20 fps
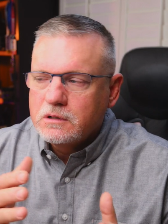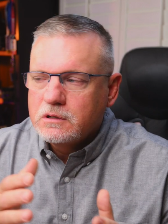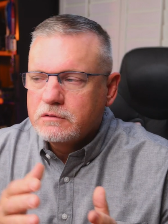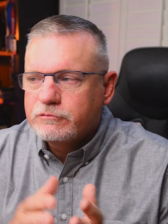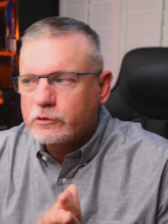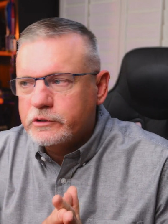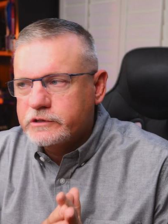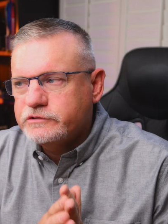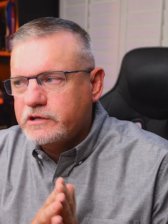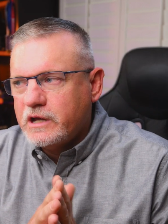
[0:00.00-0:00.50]

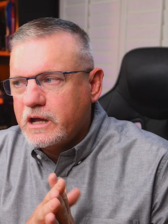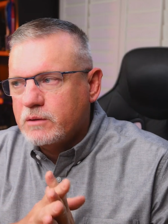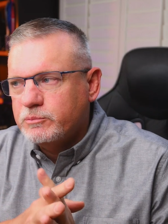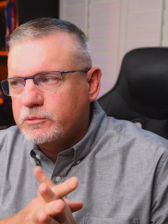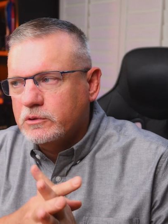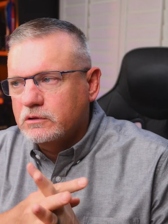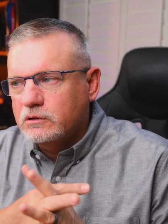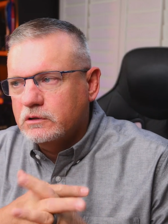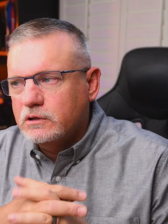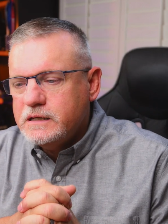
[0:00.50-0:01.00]
For
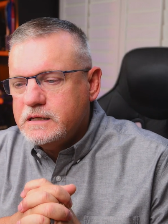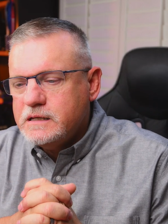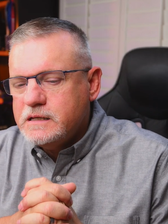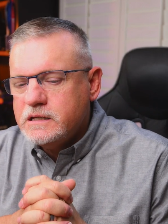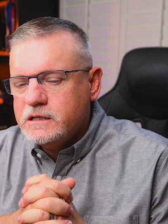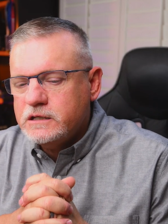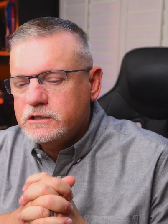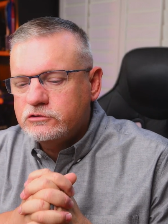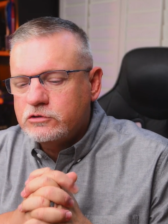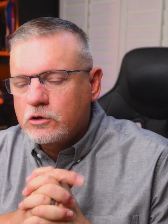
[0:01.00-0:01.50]
example,
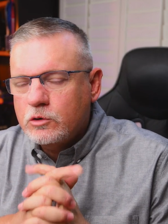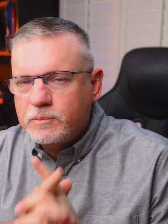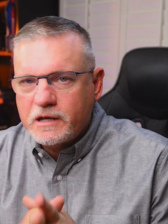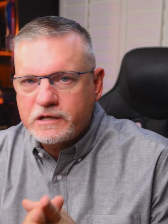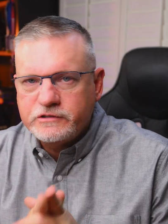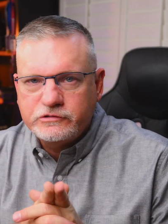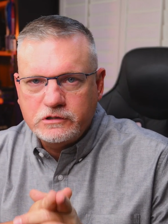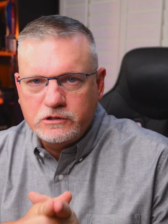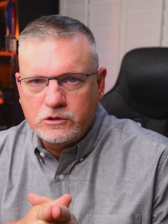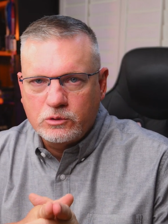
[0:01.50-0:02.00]
in
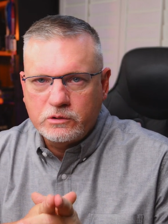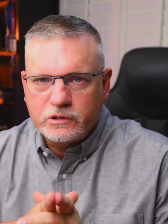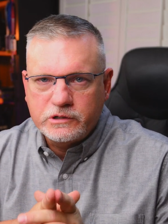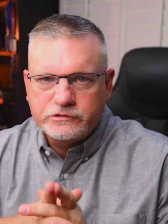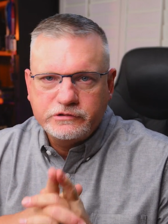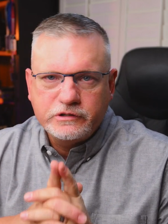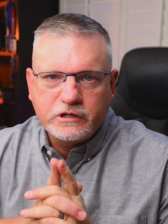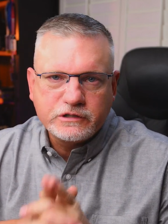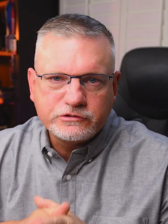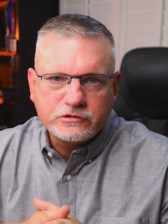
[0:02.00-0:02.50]
Topaz
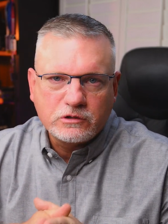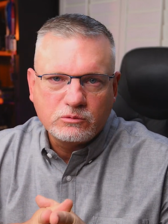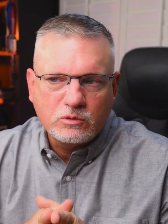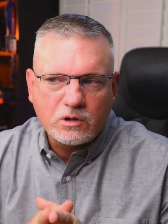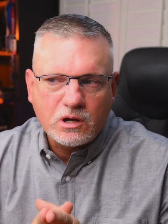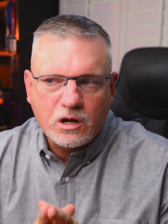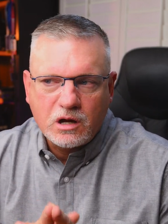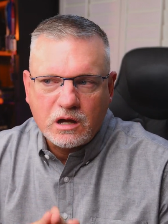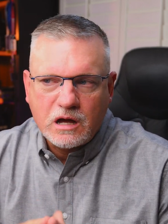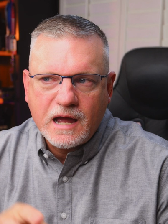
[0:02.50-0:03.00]
Denoise DxO
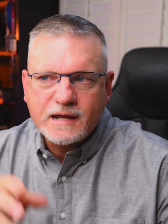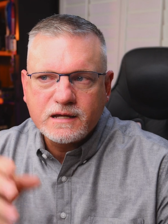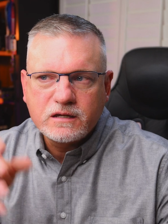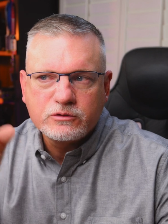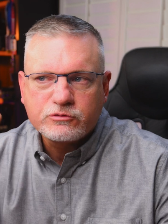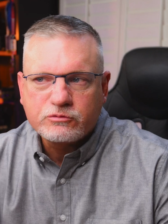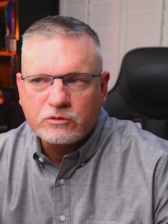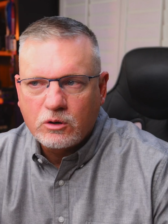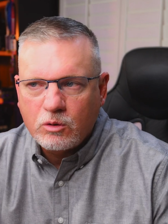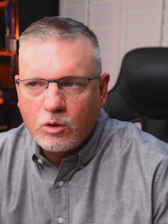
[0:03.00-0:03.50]
Raw, I could
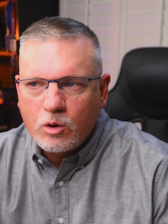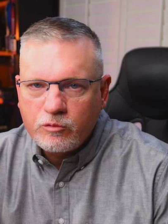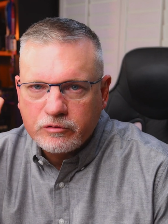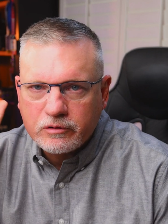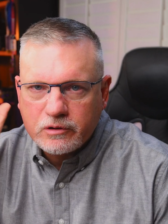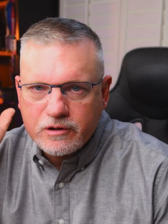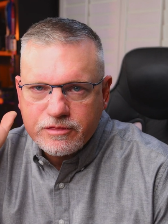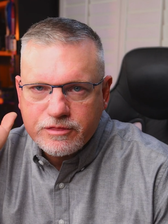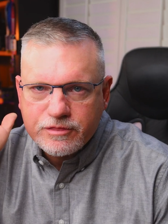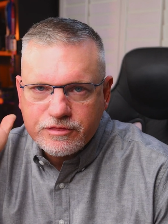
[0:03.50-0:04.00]
throw
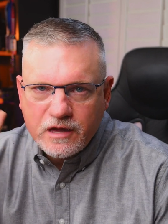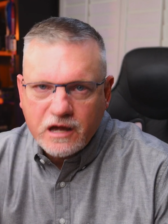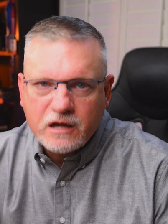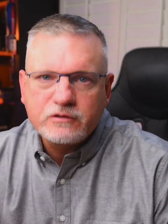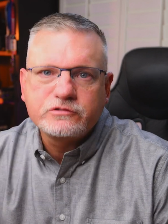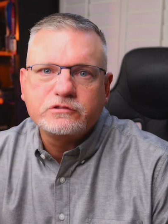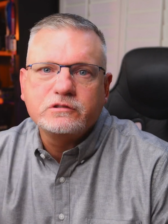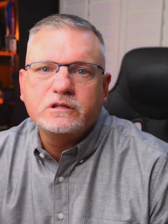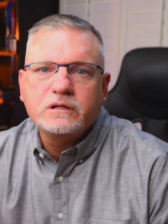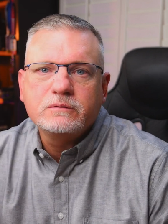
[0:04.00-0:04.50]
over
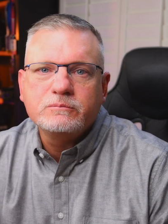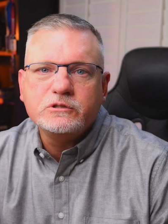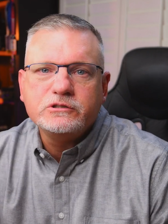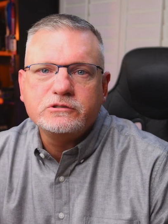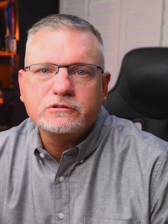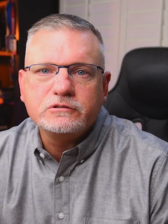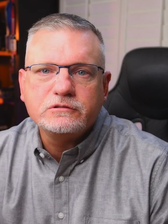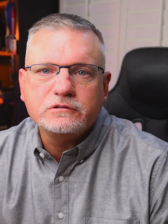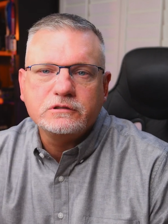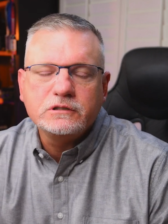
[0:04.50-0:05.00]
1,000
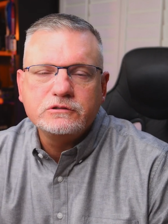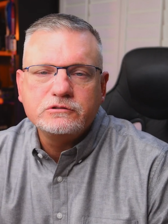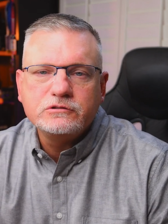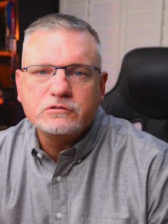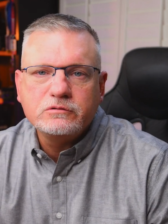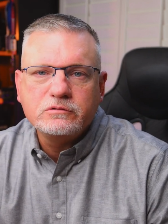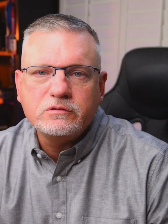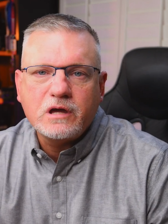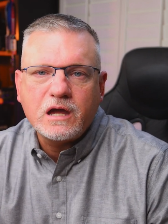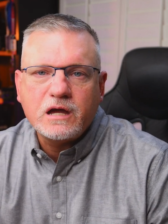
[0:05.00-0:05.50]
images
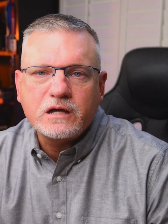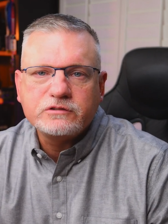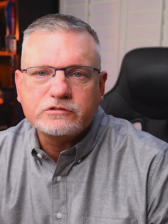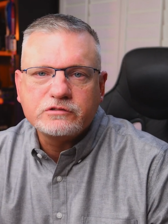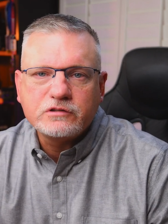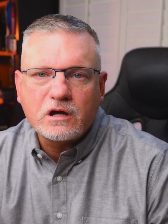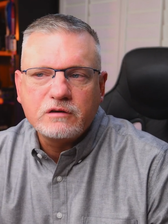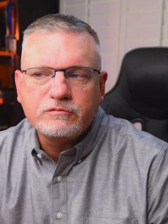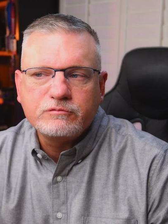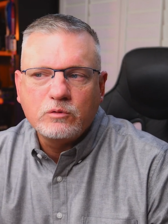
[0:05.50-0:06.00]
into that
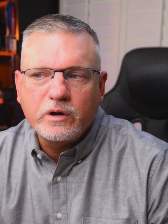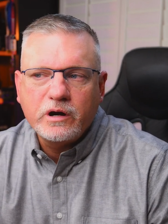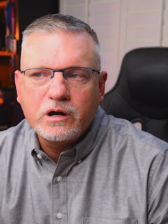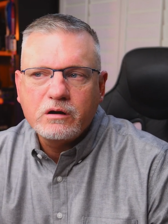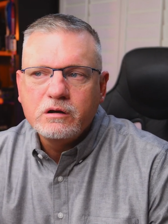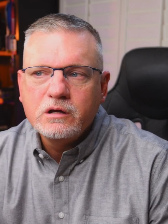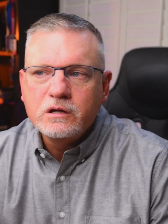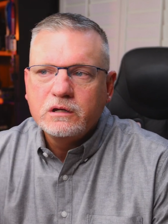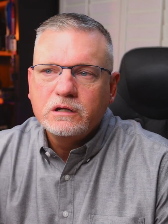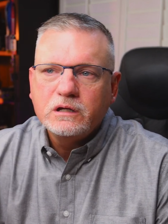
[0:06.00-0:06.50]

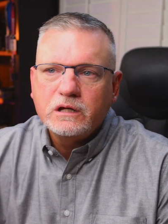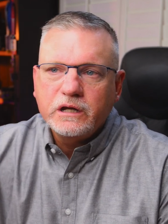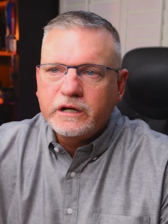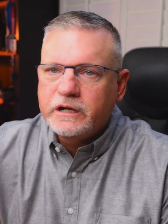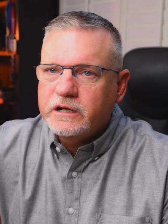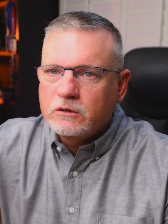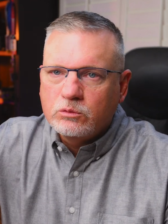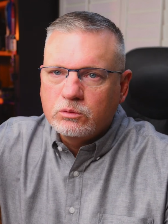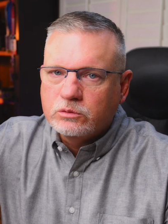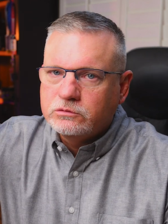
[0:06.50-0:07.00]
software and
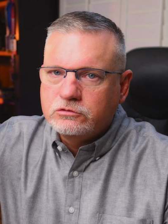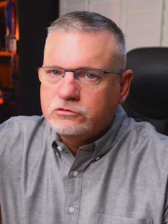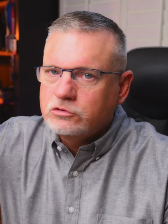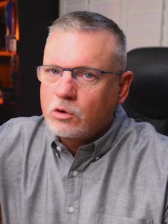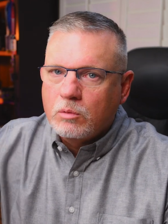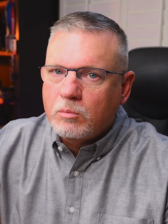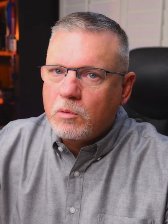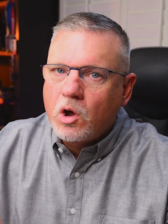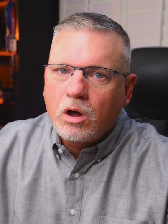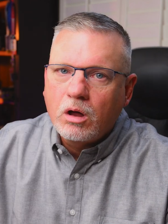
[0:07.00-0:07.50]
it'll
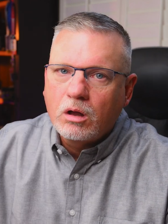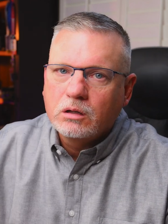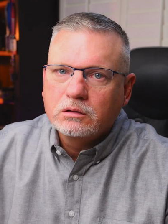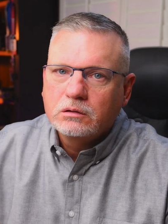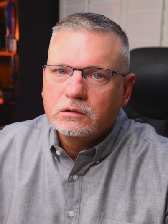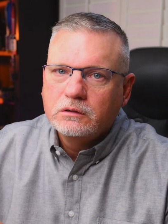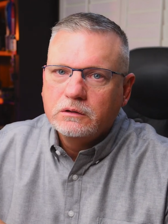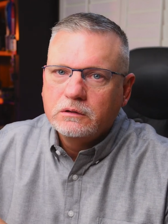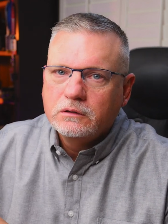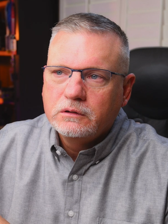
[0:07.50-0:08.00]
do them
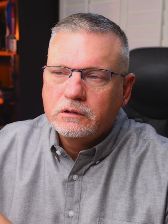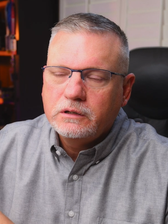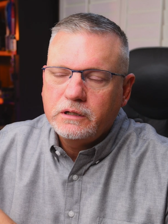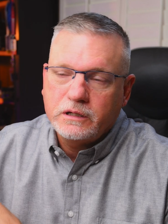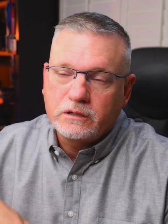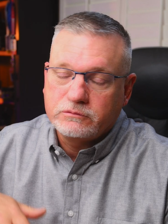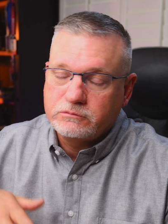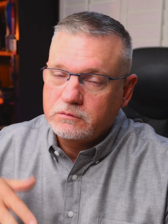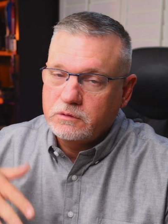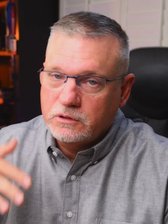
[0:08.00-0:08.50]
all.
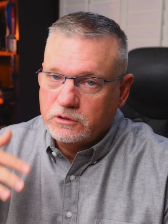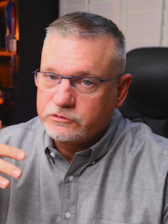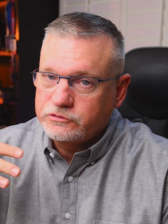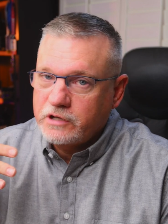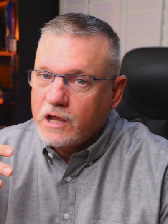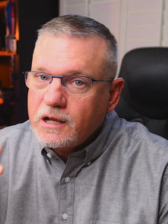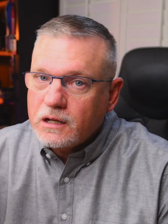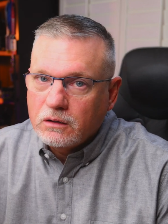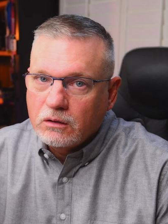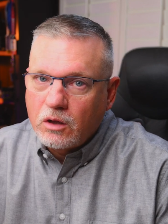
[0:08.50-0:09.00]
It'll
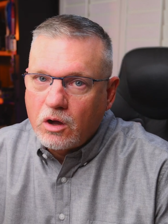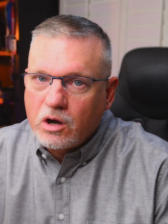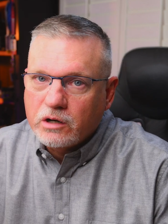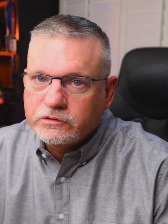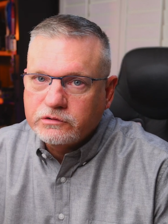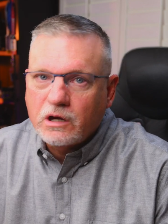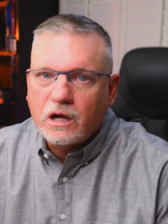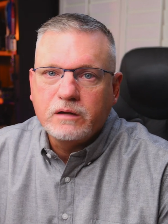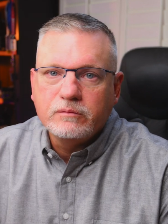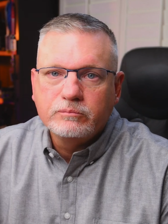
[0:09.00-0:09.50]
take a long
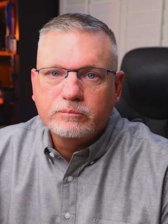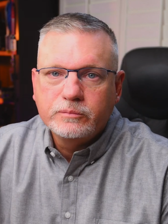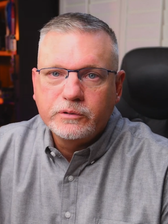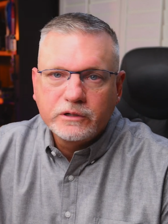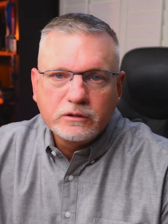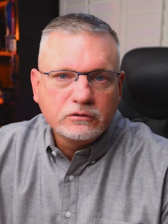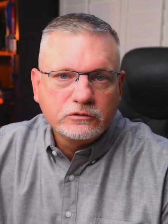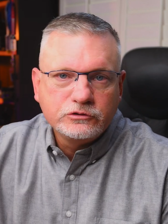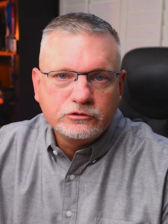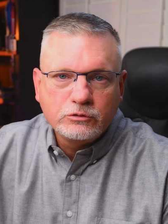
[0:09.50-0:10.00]
time, but
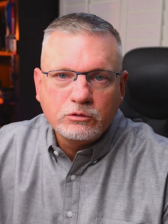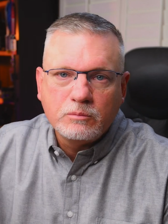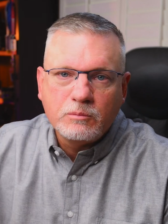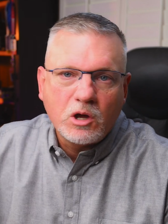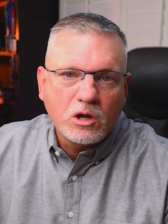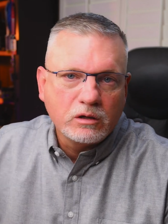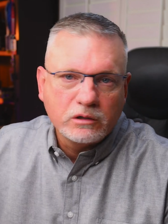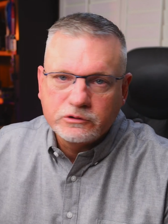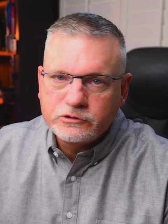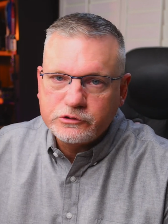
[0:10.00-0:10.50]
it'll do them
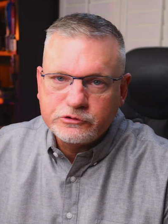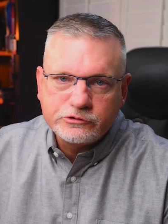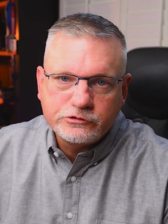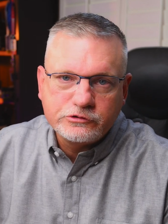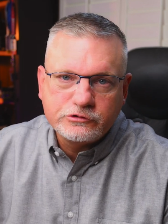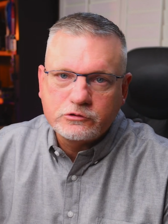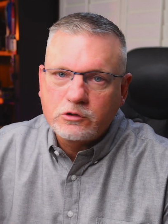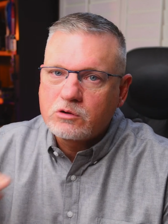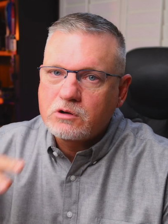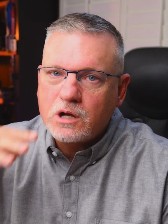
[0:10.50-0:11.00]
all. It'll just
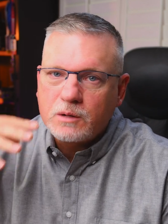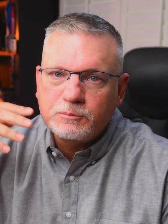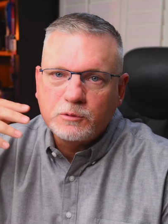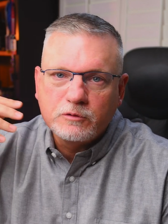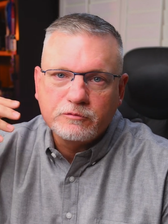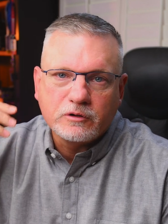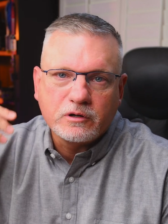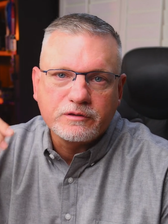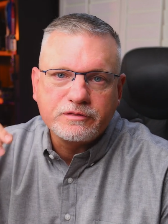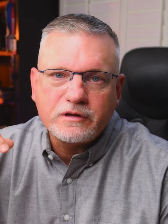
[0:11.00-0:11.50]
soak up
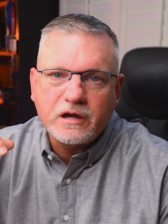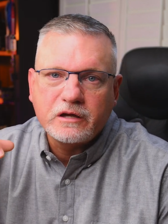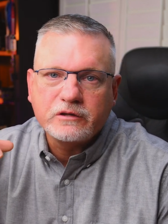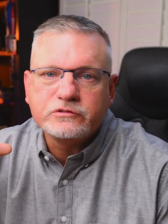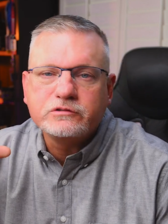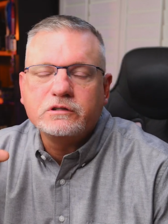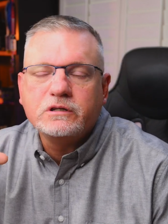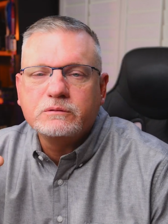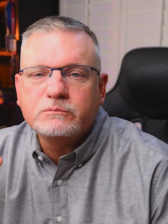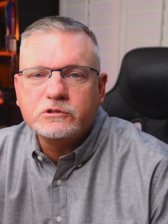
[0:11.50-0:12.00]
over
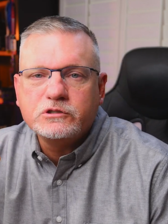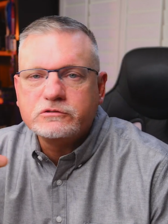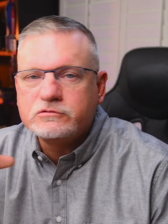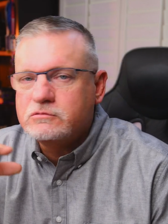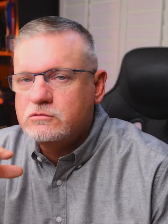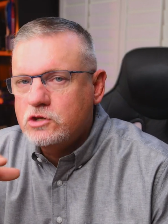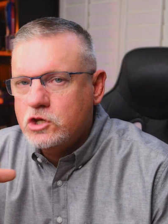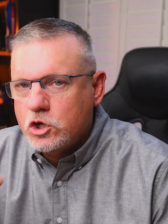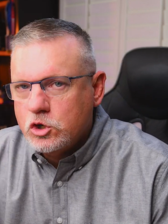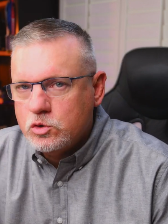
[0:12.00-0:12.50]
1,000
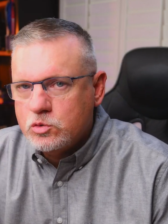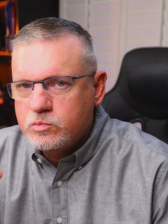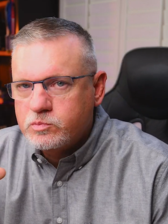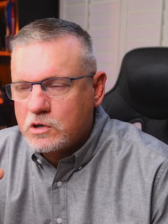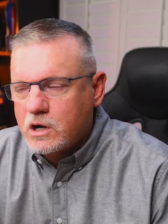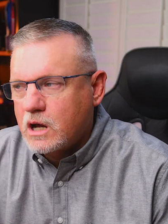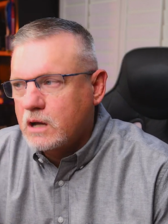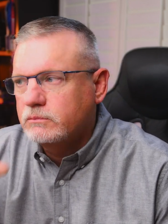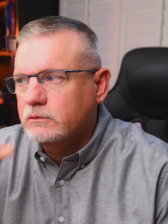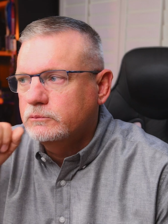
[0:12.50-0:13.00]
images, no
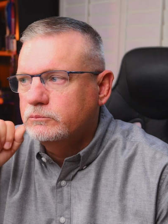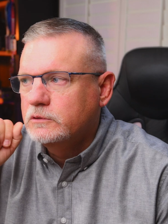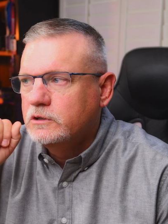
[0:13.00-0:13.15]
problem.